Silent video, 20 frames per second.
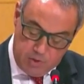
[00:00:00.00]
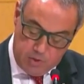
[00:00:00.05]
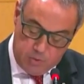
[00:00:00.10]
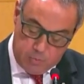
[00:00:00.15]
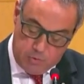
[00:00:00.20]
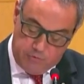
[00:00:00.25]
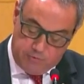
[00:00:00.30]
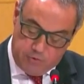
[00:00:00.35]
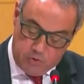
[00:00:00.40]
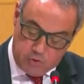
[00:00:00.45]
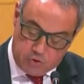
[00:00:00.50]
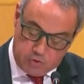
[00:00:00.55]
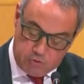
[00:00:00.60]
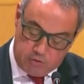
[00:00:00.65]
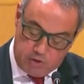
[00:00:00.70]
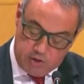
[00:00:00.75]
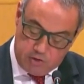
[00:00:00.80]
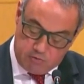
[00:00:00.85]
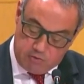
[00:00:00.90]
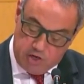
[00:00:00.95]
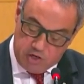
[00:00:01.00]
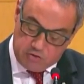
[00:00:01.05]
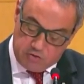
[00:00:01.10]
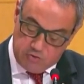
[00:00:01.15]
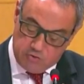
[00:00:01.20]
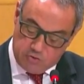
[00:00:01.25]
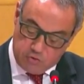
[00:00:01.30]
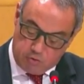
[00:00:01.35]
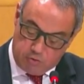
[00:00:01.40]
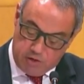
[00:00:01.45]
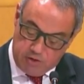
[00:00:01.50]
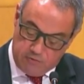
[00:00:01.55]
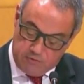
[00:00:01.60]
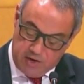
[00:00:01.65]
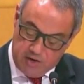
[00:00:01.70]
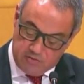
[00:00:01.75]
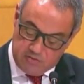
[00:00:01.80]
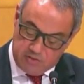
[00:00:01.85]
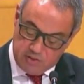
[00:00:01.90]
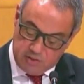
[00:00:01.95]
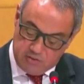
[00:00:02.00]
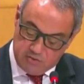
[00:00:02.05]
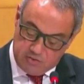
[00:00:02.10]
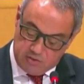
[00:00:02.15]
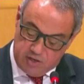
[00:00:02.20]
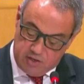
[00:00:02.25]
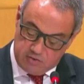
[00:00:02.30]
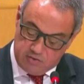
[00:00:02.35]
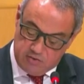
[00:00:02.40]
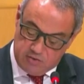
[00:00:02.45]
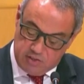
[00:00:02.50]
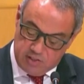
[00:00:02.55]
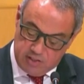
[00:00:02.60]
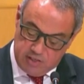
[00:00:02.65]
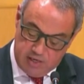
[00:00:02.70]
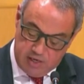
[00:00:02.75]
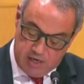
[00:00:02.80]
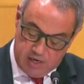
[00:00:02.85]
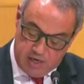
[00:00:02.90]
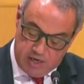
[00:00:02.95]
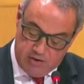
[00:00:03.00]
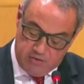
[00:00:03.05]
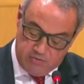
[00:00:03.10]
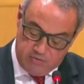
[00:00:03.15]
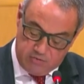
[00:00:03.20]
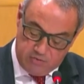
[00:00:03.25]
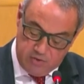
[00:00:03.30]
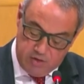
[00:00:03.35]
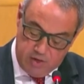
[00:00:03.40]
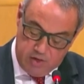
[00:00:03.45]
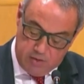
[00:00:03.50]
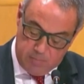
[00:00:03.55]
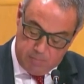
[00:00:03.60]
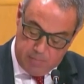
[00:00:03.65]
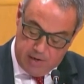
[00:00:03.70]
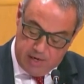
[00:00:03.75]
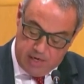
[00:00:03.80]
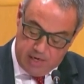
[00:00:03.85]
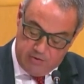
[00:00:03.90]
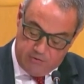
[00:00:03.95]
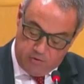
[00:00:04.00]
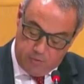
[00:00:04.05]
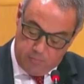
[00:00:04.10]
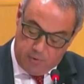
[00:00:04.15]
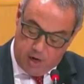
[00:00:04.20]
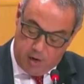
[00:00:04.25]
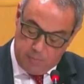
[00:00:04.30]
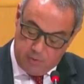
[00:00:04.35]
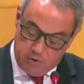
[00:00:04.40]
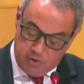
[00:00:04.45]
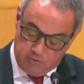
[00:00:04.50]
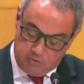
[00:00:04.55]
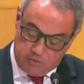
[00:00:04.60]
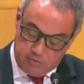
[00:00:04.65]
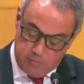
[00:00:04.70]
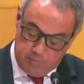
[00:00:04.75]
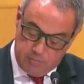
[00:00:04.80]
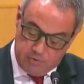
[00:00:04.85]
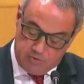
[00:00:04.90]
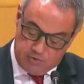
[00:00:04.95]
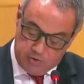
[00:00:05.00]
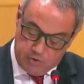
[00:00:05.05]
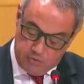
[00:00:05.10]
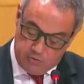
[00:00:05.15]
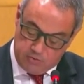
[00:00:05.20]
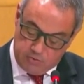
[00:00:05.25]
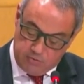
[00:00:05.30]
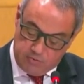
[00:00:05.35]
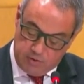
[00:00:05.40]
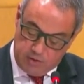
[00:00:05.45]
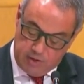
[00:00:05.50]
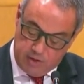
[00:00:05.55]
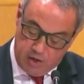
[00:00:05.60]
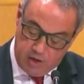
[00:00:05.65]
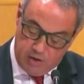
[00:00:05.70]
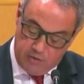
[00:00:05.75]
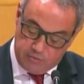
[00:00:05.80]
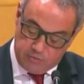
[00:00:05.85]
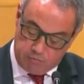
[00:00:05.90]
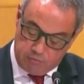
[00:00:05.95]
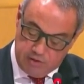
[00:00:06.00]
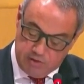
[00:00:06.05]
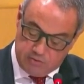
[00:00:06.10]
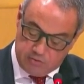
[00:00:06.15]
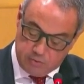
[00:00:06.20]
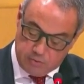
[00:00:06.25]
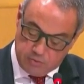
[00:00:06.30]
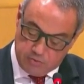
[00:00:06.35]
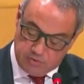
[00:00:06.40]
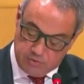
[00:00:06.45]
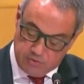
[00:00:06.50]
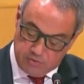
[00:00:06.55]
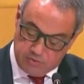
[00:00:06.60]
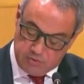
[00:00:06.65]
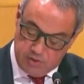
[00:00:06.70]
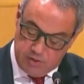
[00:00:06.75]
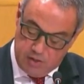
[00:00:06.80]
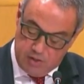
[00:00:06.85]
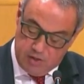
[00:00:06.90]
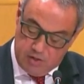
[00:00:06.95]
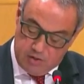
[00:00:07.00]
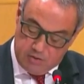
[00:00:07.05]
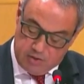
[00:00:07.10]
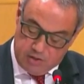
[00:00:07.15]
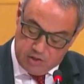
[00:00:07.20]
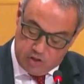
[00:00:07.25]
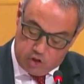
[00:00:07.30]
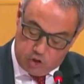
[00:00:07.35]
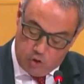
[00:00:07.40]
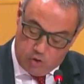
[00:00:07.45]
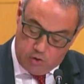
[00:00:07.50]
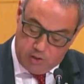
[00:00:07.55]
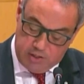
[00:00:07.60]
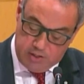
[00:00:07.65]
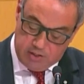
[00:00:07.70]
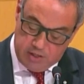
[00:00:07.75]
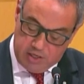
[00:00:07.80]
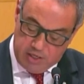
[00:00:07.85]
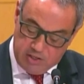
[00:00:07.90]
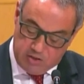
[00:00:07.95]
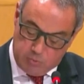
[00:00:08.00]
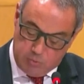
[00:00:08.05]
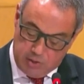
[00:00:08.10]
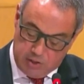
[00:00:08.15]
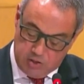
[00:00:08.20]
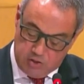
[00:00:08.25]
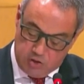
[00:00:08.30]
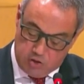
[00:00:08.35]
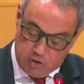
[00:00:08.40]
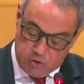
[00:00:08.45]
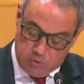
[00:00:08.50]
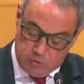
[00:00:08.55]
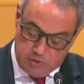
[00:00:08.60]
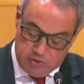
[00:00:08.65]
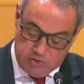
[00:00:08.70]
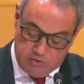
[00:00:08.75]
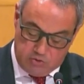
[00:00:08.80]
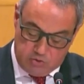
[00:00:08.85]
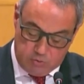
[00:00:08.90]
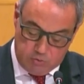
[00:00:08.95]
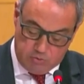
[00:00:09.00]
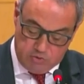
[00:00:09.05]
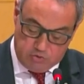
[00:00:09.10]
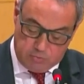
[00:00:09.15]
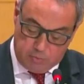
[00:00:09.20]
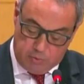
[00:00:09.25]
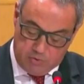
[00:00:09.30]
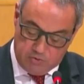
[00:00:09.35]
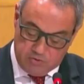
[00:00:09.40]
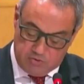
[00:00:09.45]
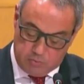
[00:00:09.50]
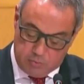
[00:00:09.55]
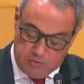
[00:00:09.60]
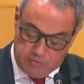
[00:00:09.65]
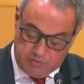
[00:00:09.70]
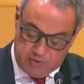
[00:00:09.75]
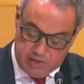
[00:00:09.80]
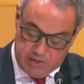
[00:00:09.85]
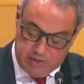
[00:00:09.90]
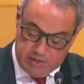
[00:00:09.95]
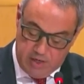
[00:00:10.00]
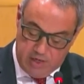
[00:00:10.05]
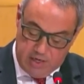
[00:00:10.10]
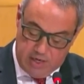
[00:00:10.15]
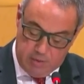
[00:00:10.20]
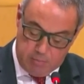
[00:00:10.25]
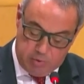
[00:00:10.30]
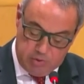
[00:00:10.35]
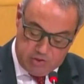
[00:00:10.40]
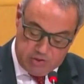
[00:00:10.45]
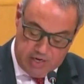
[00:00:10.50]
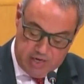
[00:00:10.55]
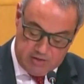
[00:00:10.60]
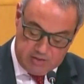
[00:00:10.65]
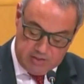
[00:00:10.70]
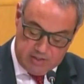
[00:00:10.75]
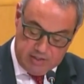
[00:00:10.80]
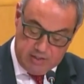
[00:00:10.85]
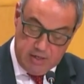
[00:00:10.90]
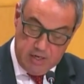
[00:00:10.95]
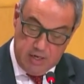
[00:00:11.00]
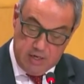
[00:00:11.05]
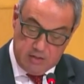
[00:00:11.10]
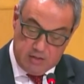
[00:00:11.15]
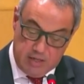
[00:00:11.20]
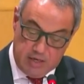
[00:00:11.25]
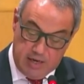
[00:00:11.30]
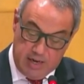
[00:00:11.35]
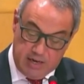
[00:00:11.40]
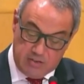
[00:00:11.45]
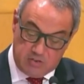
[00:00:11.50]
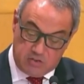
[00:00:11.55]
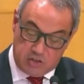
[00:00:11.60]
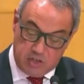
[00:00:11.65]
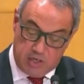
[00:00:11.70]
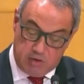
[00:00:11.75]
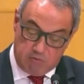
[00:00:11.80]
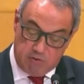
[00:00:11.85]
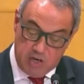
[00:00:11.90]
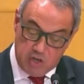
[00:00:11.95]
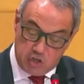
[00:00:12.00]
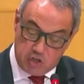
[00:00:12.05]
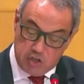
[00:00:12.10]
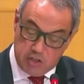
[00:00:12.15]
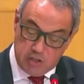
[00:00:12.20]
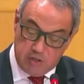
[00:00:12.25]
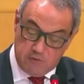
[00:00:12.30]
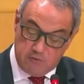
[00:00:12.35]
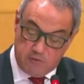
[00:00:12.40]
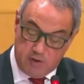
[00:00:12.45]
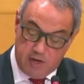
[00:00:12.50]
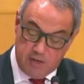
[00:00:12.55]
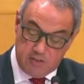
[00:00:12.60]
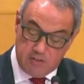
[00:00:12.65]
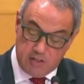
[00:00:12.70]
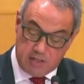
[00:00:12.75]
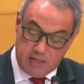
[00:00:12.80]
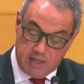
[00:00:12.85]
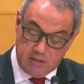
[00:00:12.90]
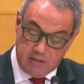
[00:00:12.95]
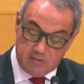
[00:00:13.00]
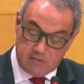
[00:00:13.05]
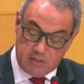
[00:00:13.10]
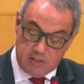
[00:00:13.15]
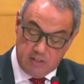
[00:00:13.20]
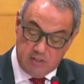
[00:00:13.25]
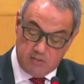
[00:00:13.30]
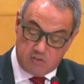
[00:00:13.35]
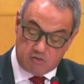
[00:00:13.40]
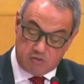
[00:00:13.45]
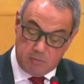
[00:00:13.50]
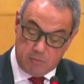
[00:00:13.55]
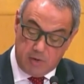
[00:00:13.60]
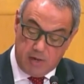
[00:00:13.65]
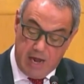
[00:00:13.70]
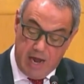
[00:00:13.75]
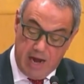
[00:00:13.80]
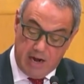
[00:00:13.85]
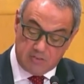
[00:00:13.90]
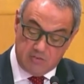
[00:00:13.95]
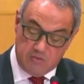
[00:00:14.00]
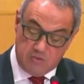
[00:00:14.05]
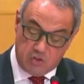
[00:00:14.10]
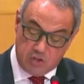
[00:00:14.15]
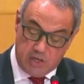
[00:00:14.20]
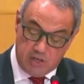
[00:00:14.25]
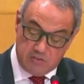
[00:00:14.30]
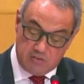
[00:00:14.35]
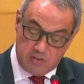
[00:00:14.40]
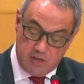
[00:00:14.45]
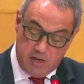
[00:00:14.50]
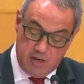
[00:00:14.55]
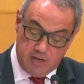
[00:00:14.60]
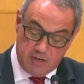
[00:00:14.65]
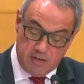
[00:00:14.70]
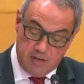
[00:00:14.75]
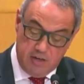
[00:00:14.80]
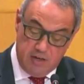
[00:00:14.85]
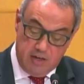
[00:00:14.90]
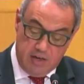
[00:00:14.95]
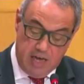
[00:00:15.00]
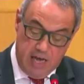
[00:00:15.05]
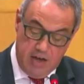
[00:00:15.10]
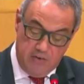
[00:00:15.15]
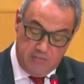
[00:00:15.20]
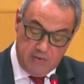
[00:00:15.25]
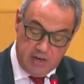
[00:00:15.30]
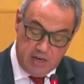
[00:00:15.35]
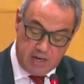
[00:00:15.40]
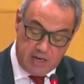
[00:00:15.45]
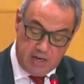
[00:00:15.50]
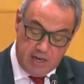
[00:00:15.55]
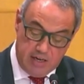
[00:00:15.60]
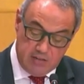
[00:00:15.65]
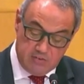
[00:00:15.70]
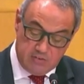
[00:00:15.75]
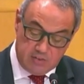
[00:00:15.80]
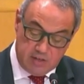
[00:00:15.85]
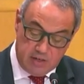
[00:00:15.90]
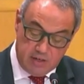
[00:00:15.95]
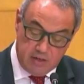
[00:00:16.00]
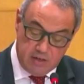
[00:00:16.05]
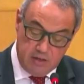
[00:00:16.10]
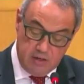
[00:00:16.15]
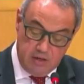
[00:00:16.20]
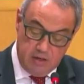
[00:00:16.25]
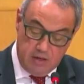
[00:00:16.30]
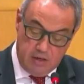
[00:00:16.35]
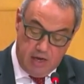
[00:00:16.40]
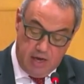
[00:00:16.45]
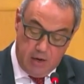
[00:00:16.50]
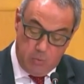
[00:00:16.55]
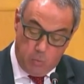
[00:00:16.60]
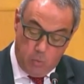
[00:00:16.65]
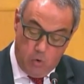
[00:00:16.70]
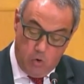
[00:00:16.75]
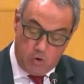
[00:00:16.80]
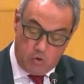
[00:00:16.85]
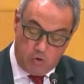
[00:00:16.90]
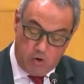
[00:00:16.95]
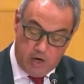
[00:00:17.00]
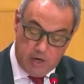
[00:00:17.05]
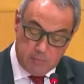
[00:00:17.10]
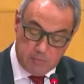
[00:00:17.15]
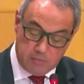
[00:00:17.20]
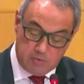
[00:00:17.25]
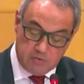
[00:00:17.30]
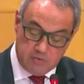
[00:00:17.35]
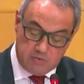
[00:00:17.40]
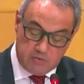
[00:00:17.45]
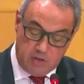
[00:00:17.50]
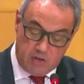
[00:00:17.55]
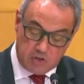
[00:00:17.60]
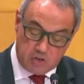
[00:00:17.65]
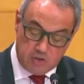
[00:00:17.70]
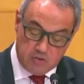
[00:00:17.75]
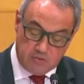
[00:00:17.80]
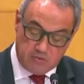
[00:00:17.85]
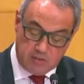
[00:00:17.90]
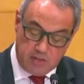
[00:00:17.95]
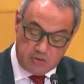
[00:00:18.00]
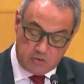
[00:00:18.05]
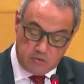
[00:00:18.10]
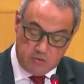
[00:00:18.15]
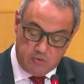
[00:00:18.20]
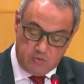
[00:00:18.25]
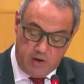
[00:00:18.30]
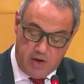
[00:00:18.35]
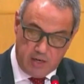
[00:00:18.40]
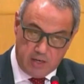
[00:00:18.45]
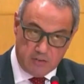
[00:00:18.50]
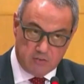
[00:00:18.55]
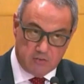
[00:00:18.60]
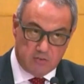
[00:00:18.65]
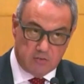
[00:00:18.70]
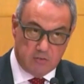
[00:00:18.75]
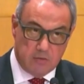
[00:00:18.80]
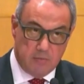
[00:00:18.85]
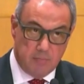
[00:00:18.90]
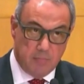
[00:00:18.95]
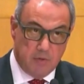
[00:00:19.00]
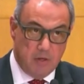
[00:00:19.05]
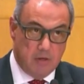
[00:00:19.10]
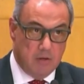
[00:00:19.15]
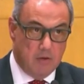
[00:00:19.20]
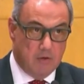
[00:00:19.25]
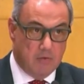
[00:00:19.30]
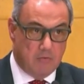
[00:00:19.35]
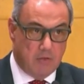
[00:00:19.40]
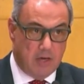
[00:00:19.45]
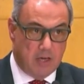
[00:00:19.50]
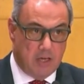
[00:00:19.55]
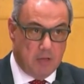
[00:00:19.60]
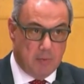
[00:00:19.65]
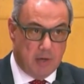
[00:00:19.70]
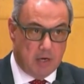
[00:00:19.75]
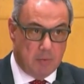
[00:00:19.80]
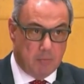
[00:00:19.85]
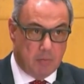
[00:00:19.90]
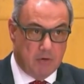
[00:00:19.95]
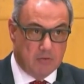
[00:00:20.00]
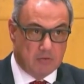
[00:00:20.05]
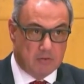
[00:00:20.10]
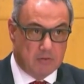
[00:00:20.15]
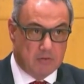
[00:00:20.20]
With future generations already facing uncertainty in their lives, mainly from our misuse of the Earth's resources, then surely the least we can do is to respond swiftly in protecting the next generation in the fight against indiscriminate acts of genocide, ethnic cleansing, and war crimes such as sexual violence. Thank you, Madam President.